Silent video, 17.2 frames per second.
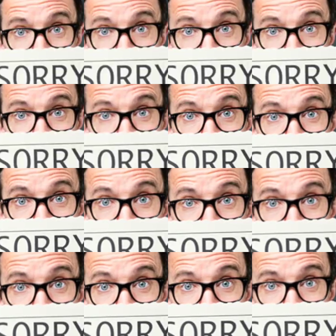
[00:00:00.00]
You can
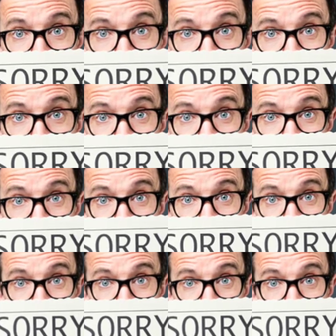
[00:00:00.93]
apologize
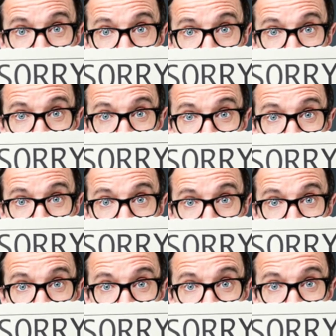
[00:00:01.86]
and you can
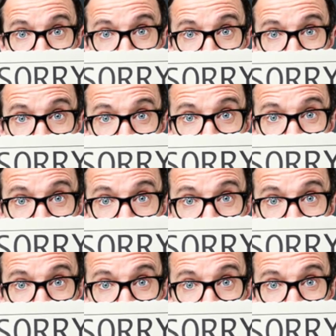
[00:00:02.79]
begin again.